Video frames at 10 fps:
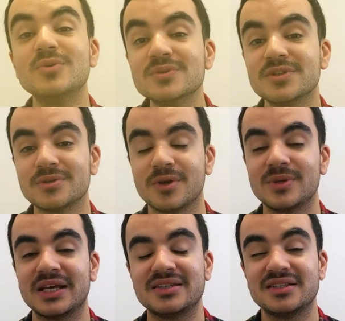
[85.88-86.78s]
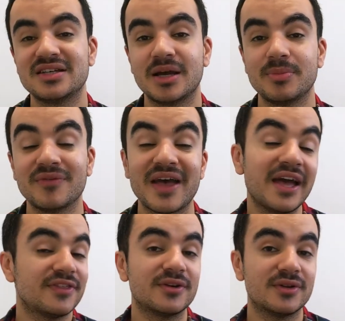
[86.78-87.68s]
also known as a type of
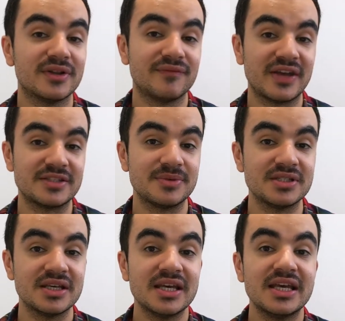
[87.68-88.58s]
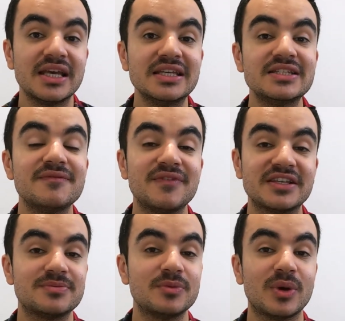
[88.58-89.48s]
ethical investment, is an
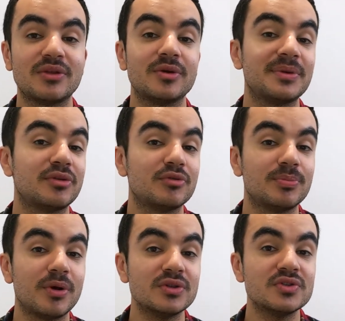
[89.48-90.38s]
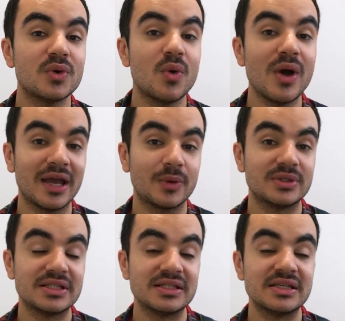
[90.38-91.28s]
investment, whether it be through bonds or
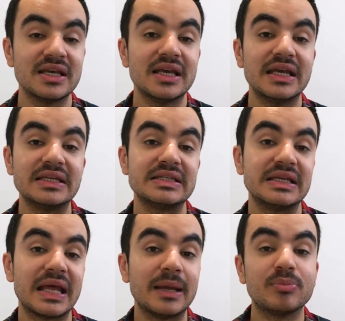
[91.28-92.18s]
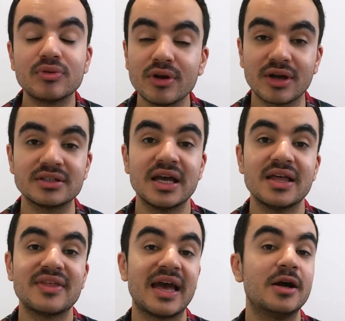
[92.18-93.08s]
equities, is in a product
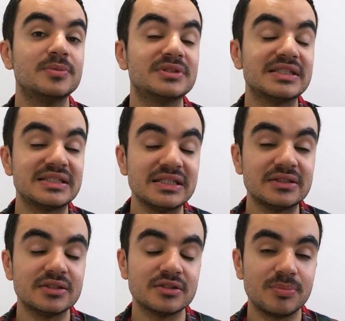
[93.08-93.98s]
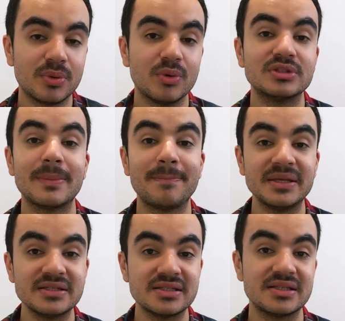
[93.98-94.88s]
that helps to seek to support
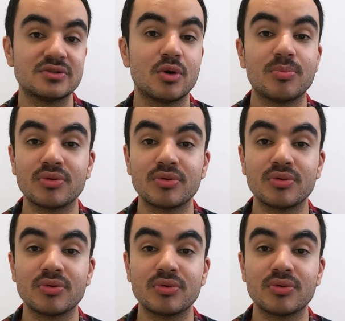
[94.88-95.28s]
businesses or